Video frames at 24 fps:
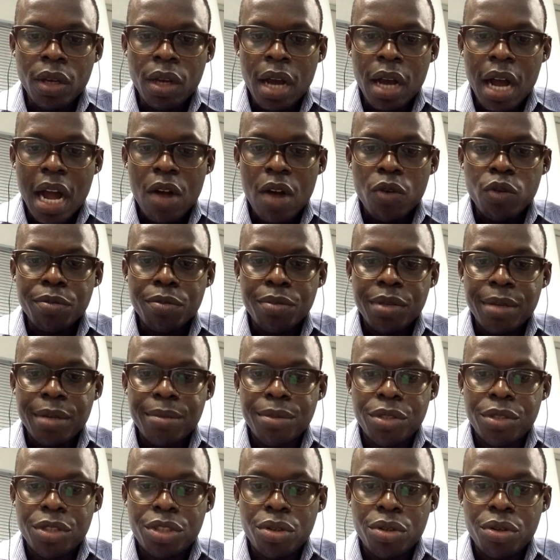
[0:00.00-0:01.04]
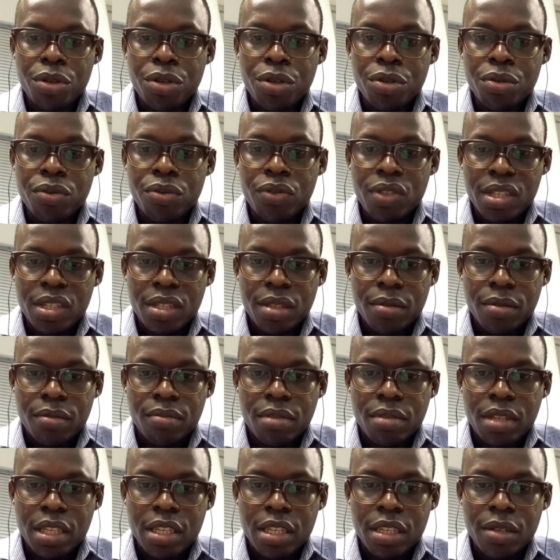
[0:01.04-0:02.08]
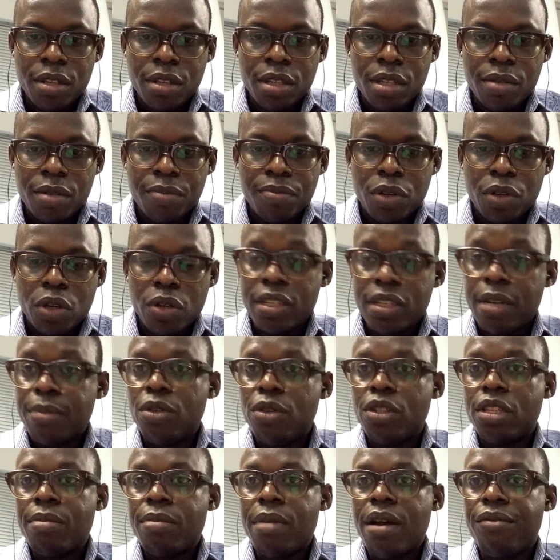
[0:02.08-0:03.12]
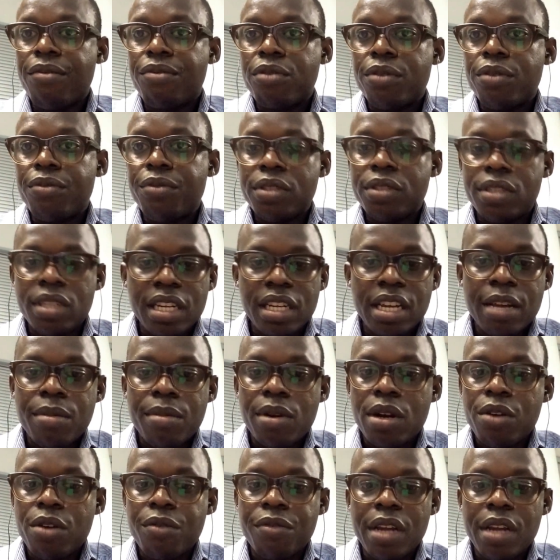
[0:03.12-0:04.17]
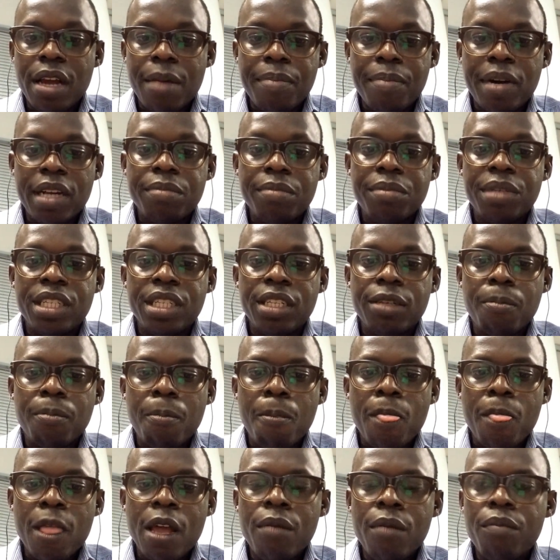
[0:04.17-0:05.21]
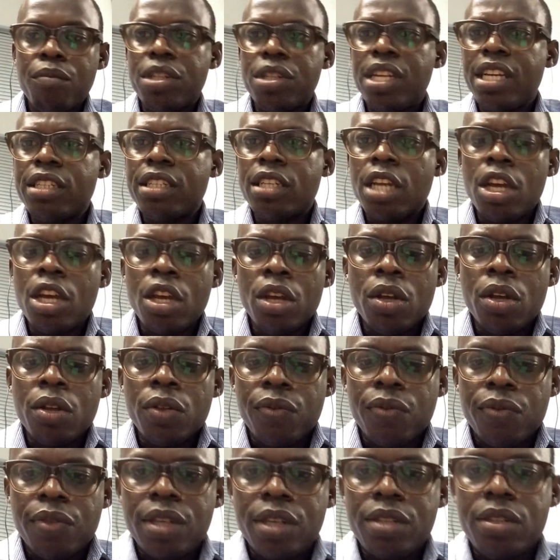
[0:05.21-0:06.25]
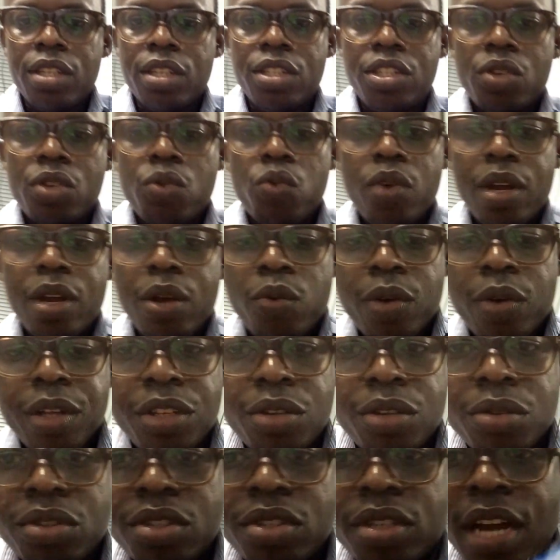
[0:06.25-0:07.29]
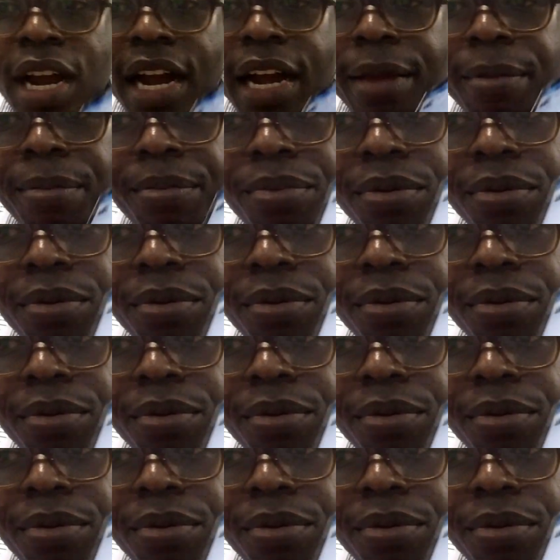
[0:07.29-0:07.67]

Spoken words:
I won't be able to show you the key because I'm using my front-facing camera of the iPad mini. But then, there's a way when you type.